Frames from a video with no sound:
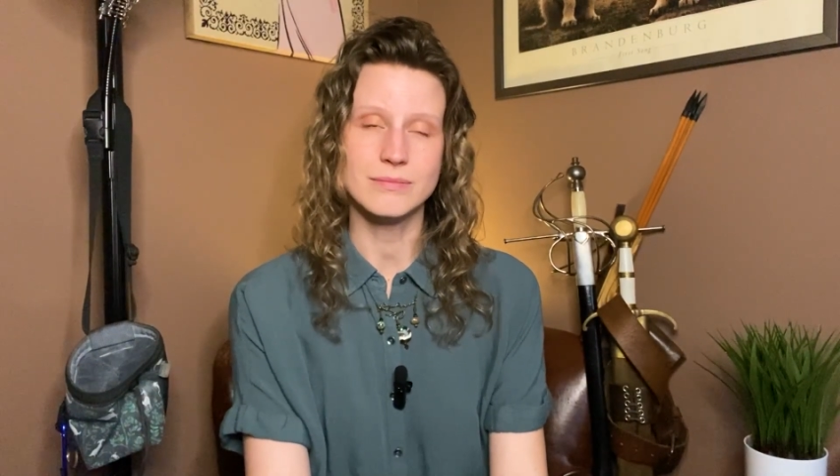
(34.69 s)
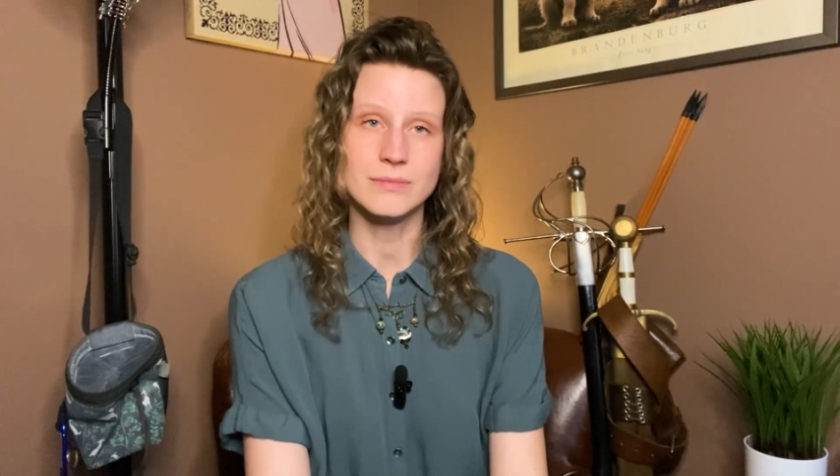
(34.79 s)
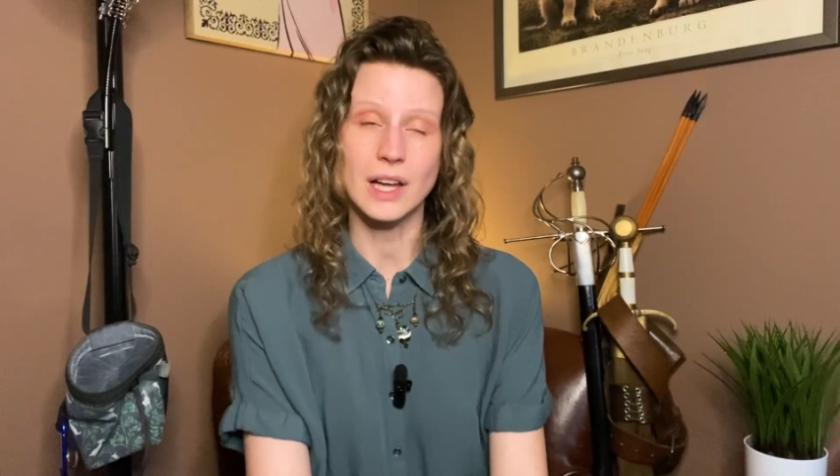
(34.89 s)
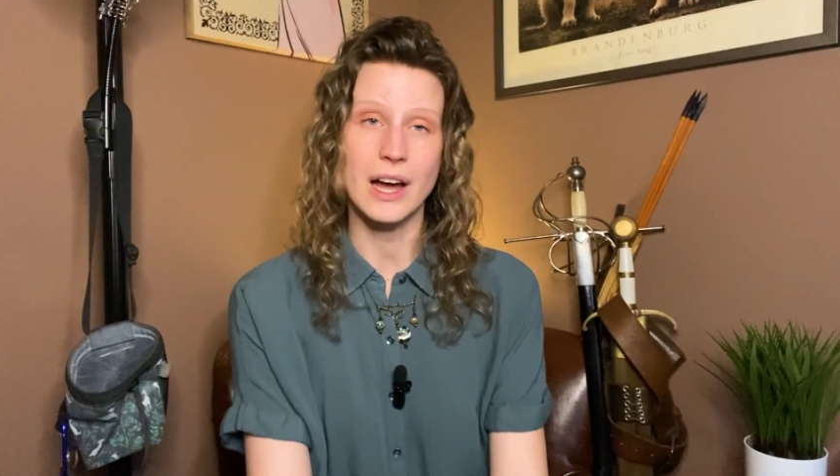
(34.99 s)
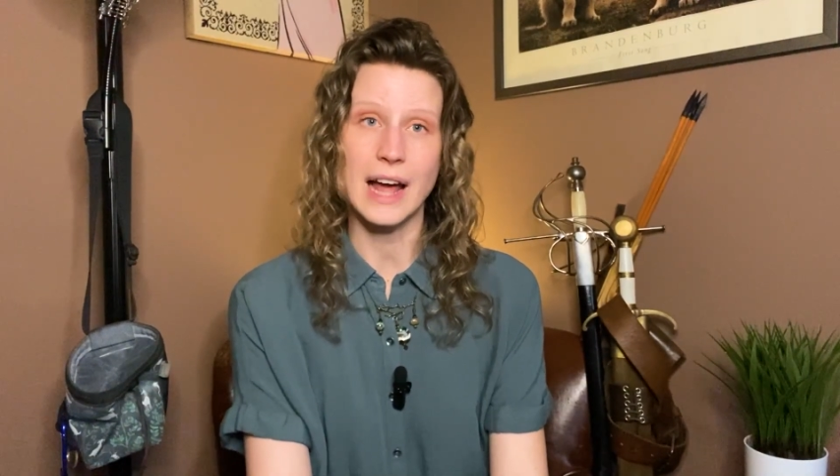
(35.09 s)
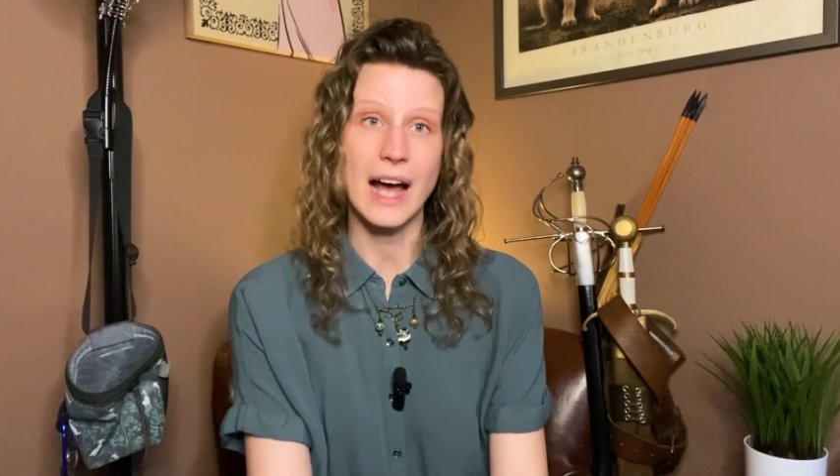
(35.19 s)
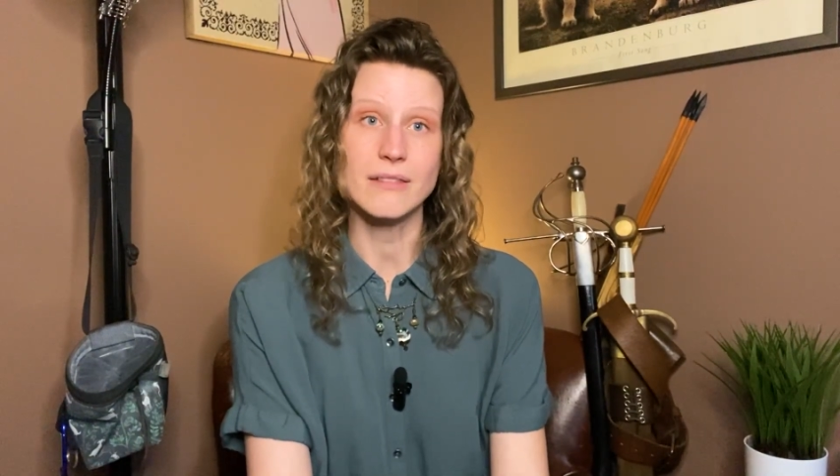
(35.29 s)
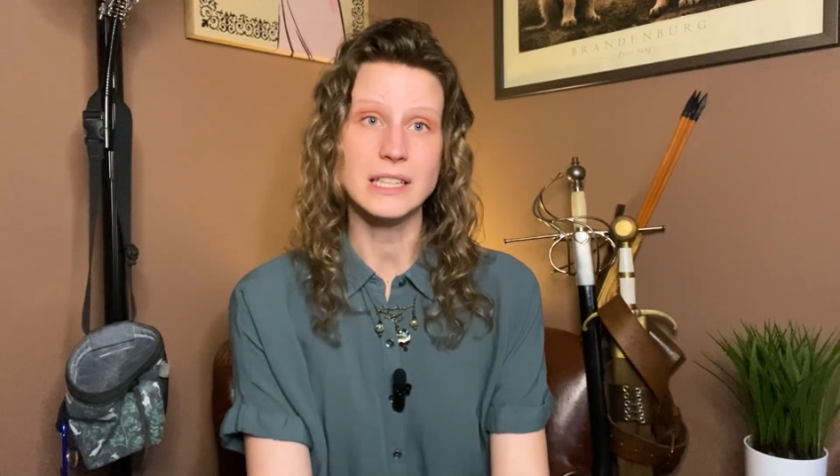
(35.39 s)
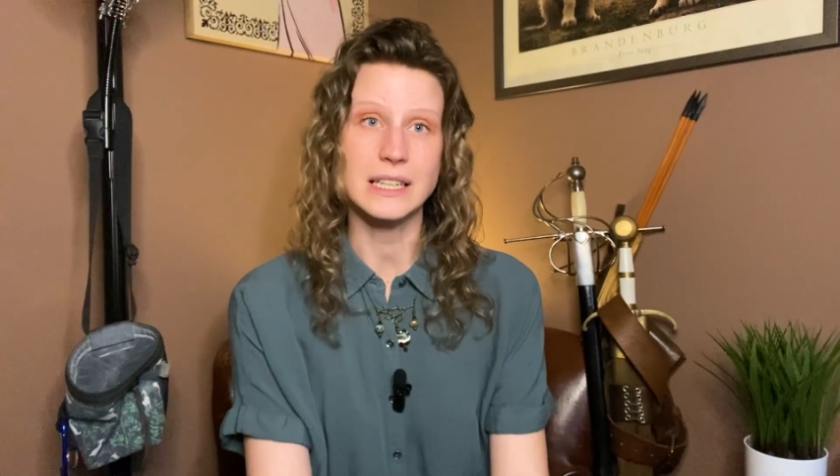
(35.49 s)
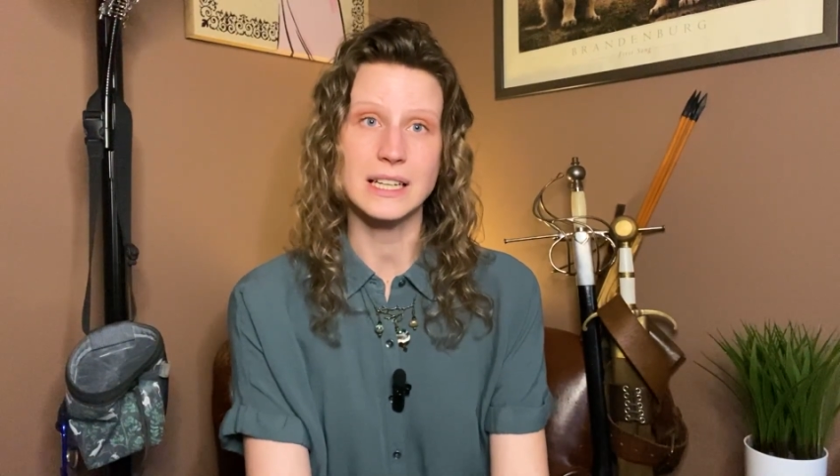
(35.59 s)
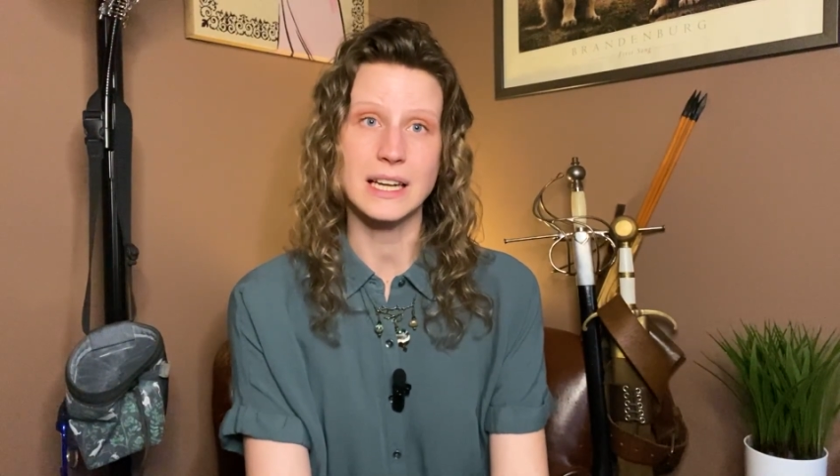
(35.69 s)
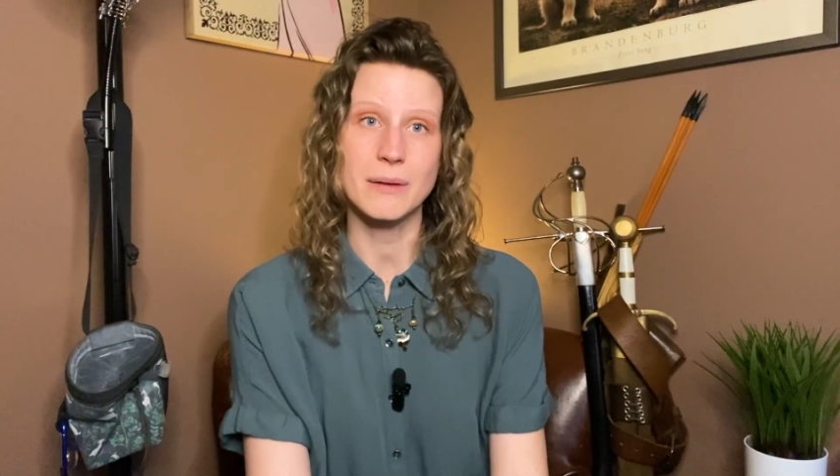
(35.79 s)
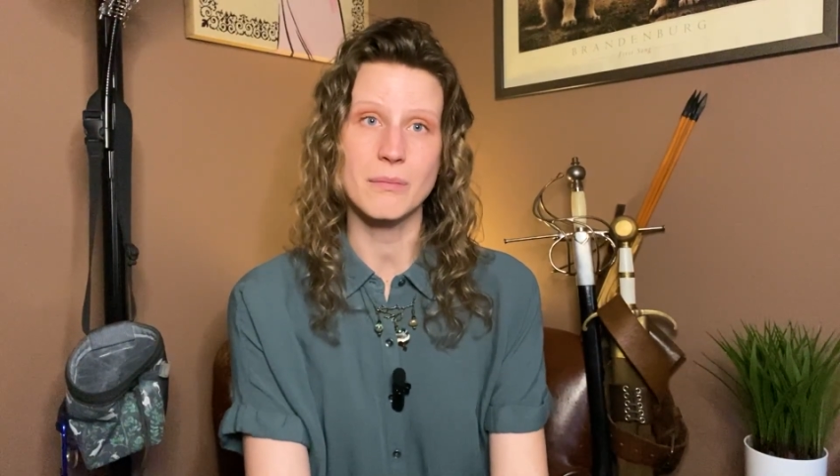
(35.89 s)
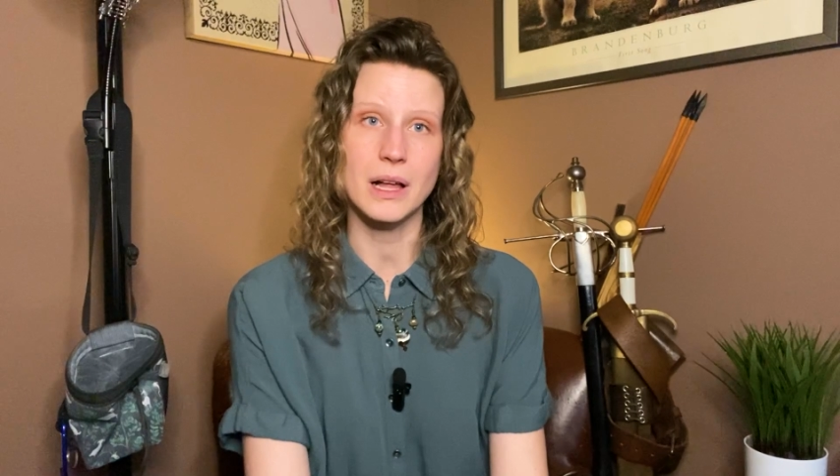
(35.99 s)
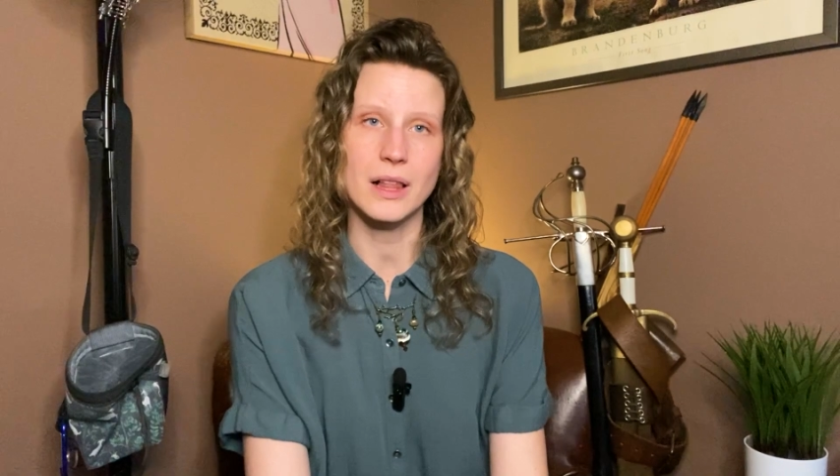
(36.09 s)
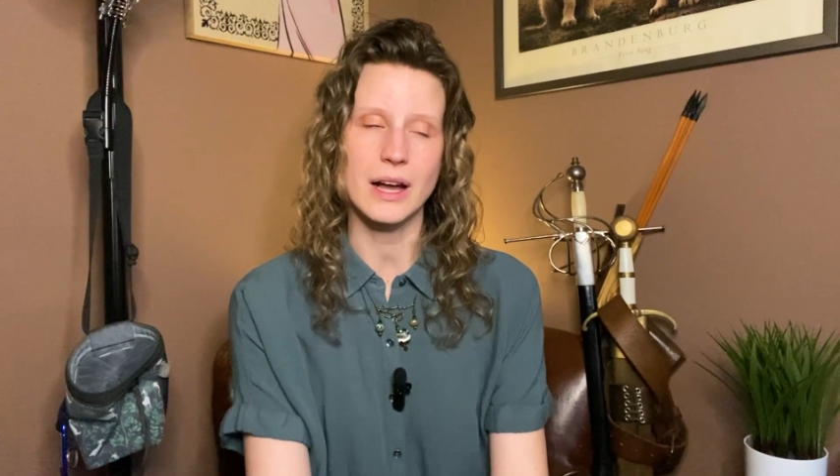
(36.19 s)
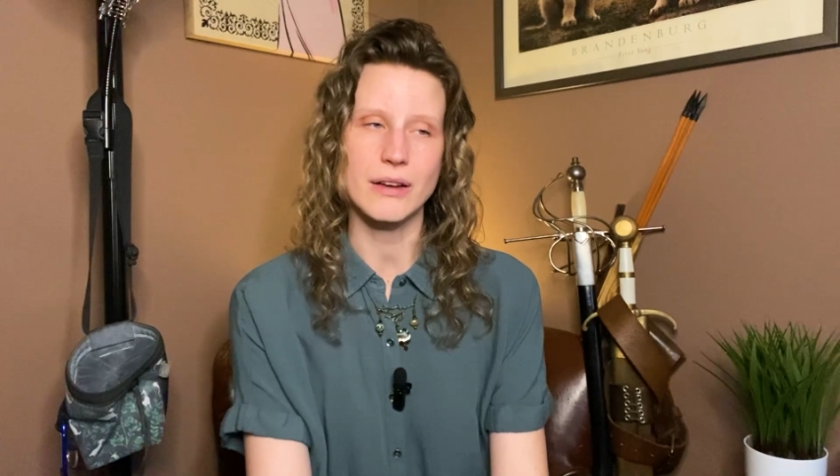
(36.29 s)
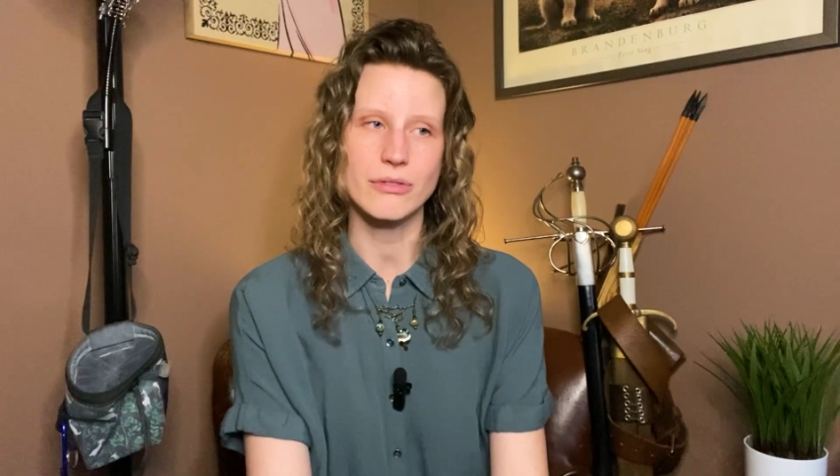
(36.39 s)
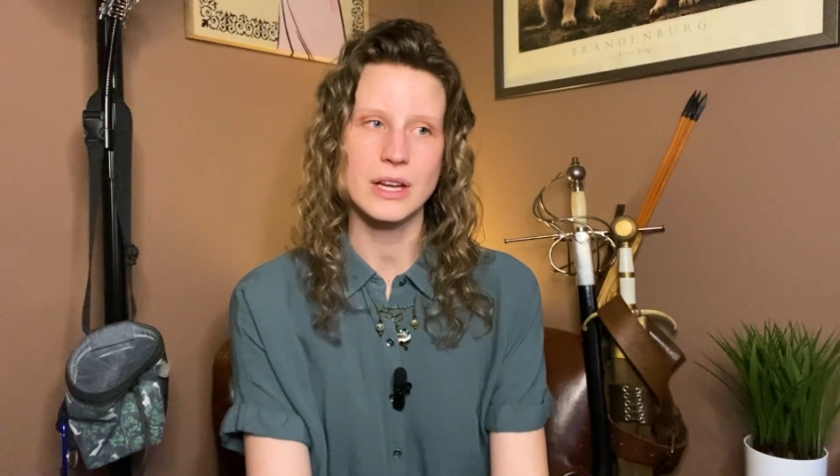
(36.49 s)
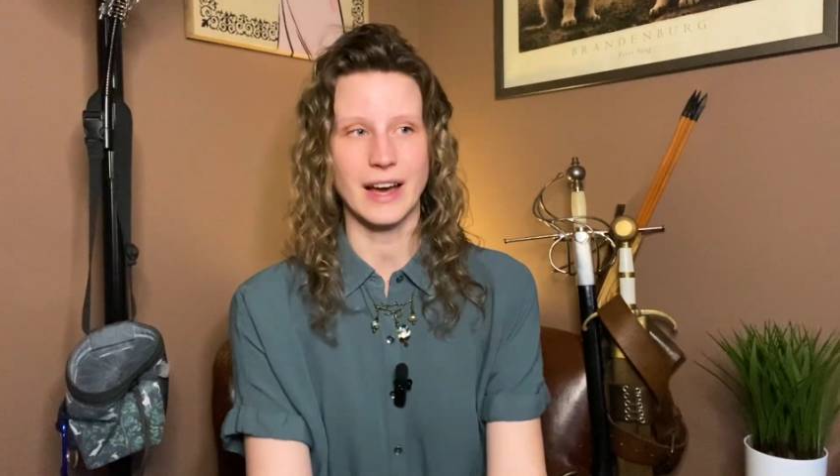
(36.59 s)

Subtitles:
not having in my life.